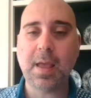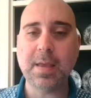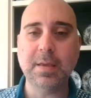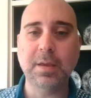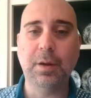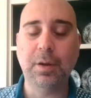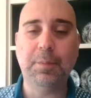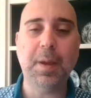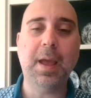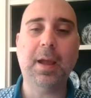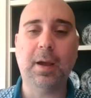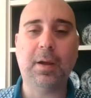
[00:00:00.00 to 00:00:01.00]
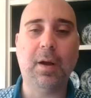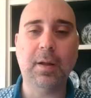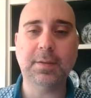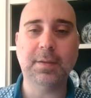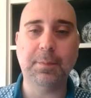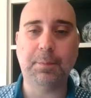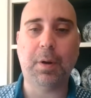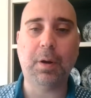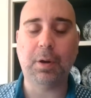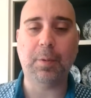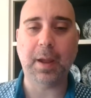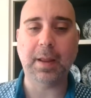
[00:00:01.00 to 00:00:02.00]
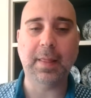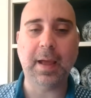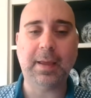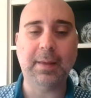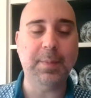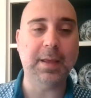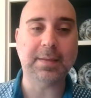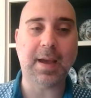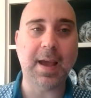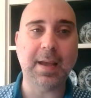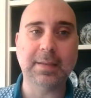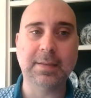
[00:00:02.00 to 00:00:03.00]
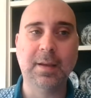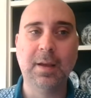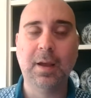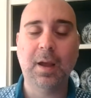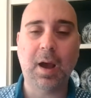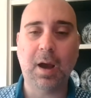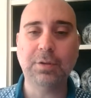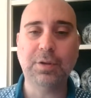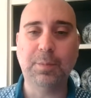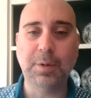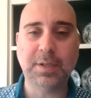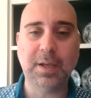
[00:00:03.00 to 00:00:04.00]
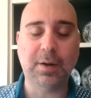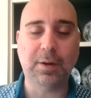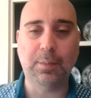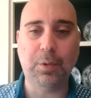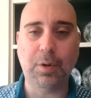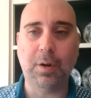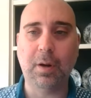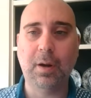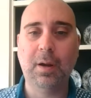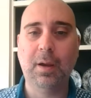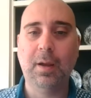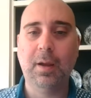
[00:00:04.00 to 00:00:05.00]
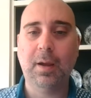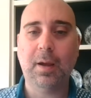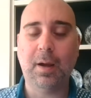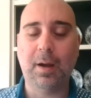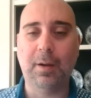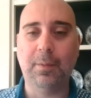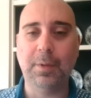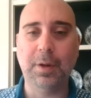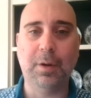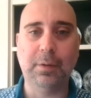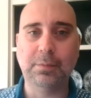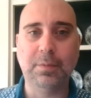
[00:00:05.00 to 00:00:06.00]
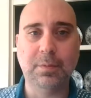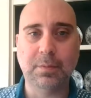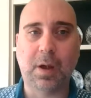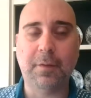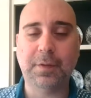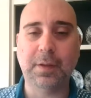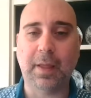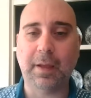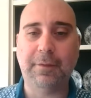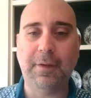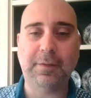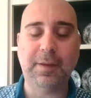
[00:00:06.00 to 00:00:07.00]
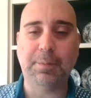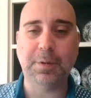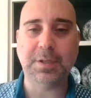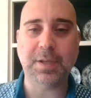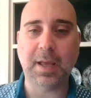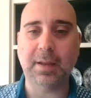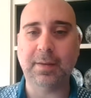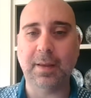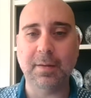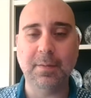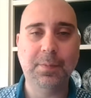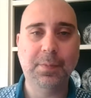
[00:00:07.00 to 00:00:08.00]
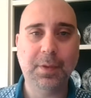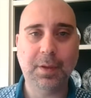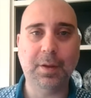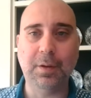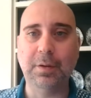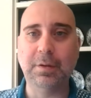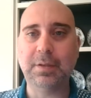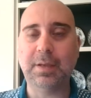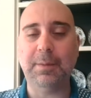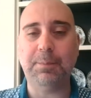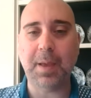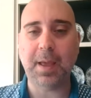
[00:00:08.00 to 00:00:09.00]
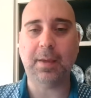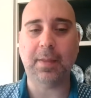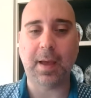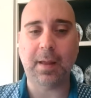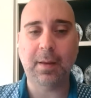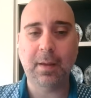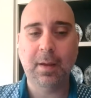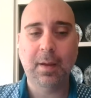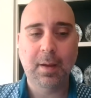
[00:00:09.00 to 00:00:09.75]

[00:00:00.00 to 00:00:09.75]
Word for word: you're paying a constant borrow rate, and that can be as high as 100% or more. Um, you know, or often like 50%, and you know you just keep paying that.